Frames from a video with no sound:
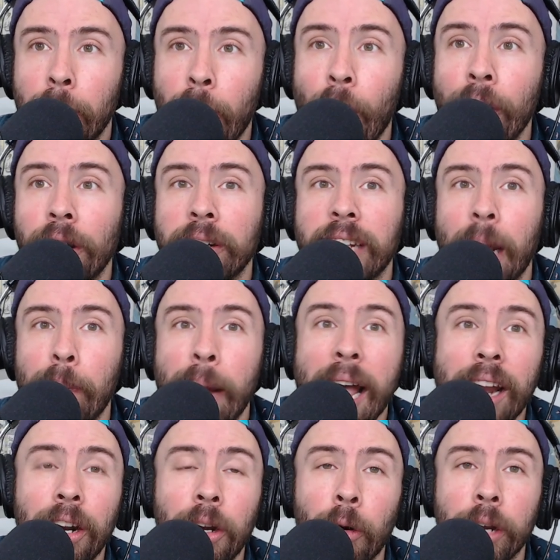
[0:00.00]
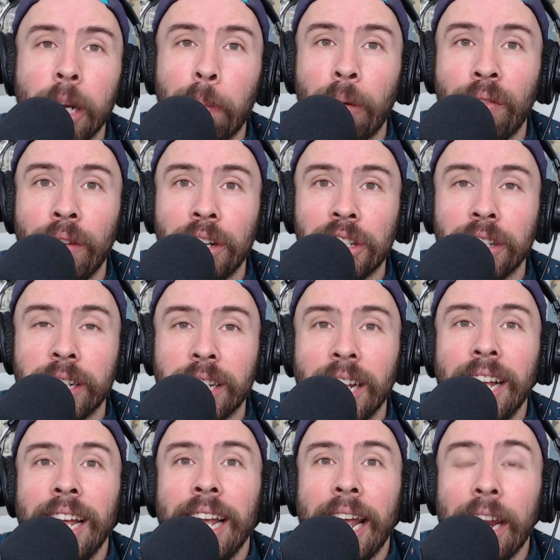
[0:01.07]
Partners like Patagonia Provisions
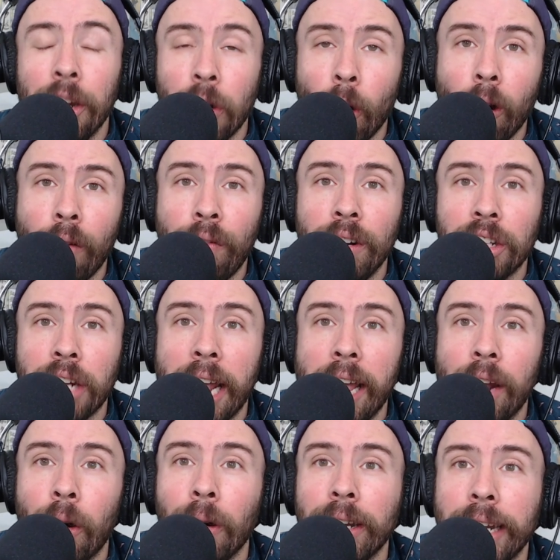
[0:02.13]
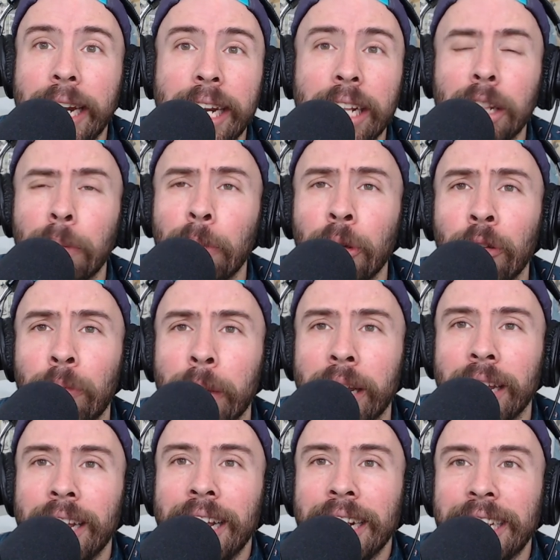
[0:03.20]
and Dogfish Head are leading the
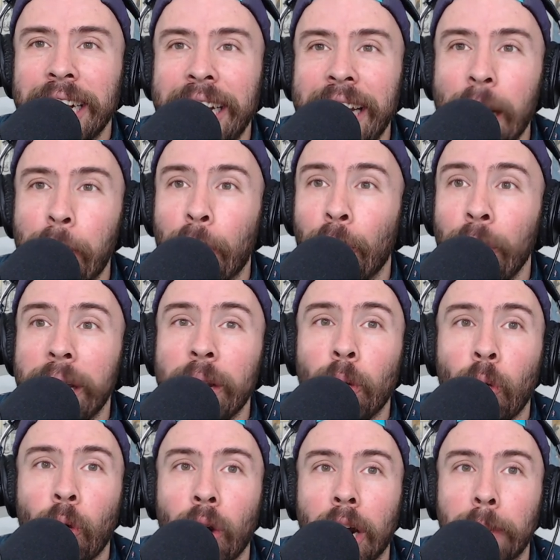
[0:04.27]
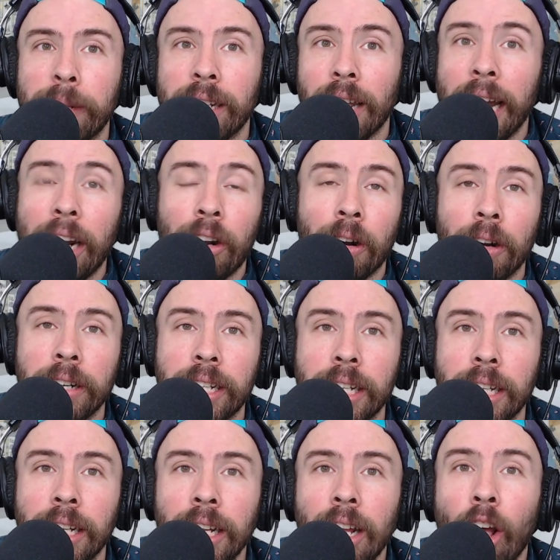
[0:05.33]
movement to get perennial crops like
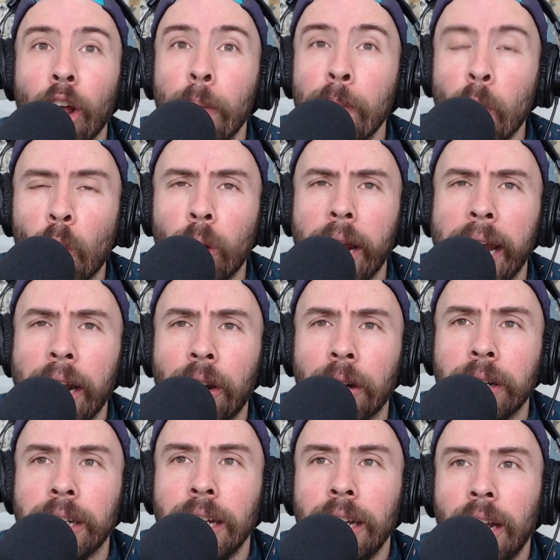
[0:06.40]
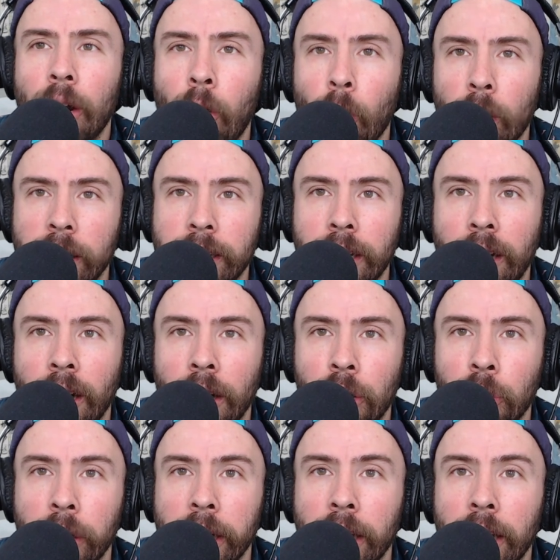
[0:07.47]
Kernza on more acres across the
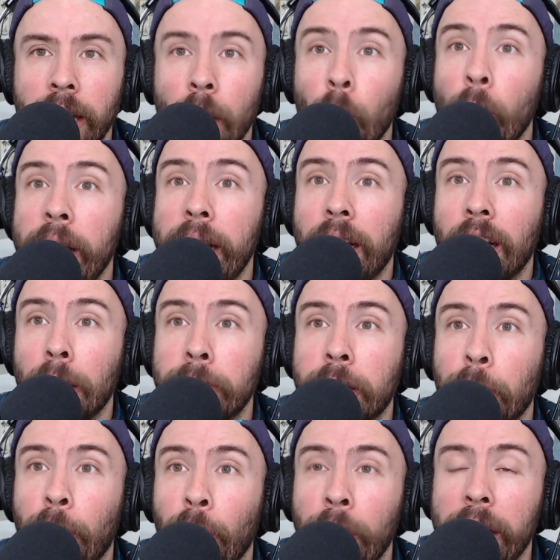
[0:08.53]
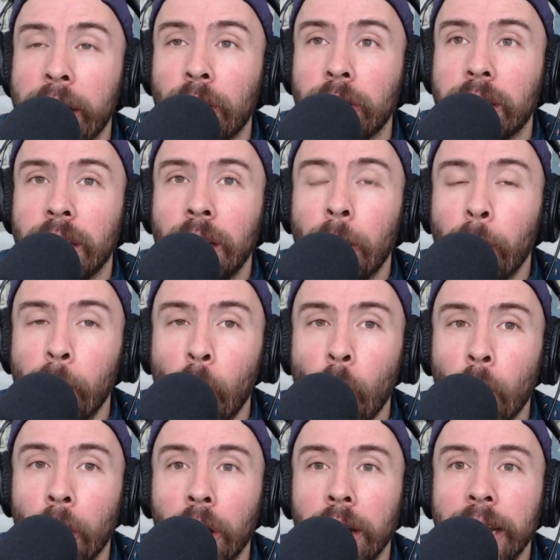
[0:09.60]
country. And when it comes to perennials,
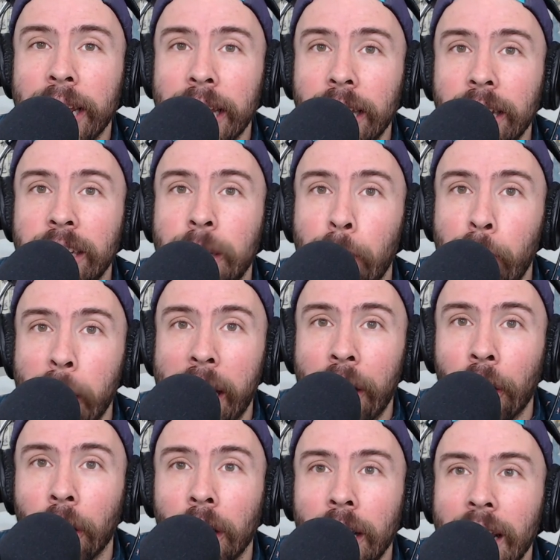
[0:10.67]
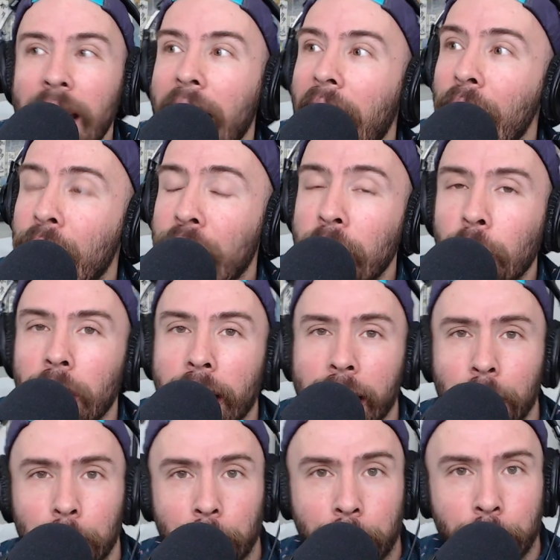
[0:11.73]
more is better. I feel
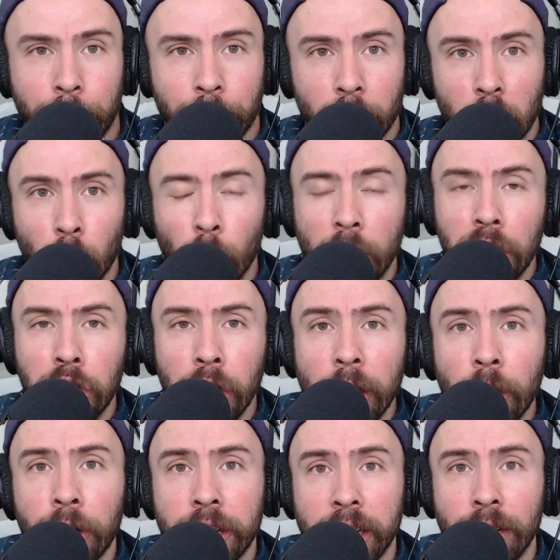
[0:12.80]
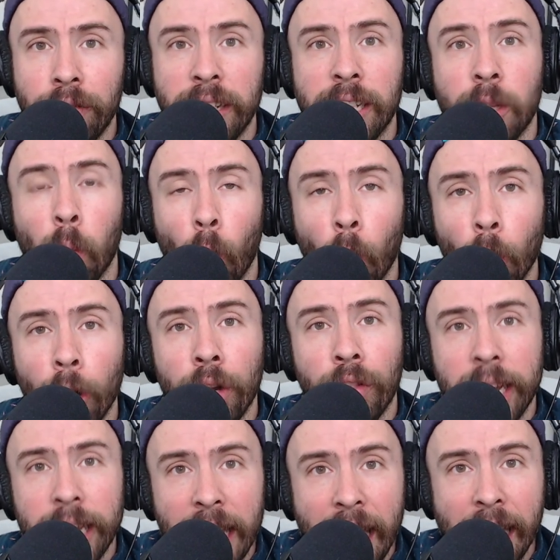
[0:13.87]
like regenerative is the word of
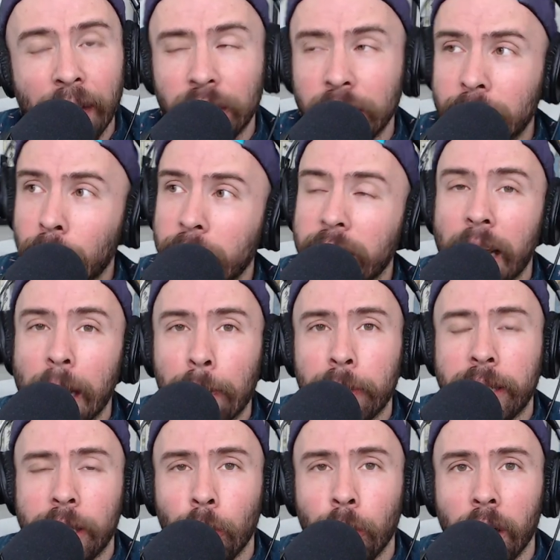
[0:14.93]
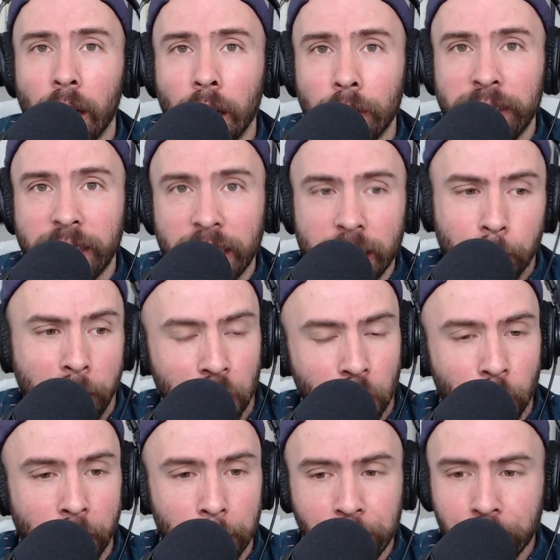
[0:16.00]
the day. This was an episode of Sesame
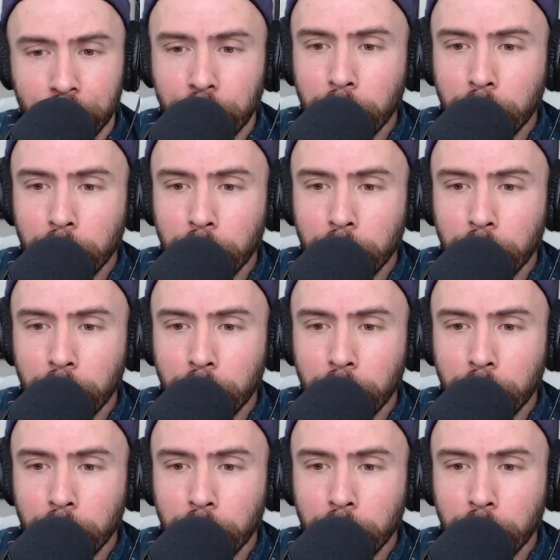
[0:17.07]
Street.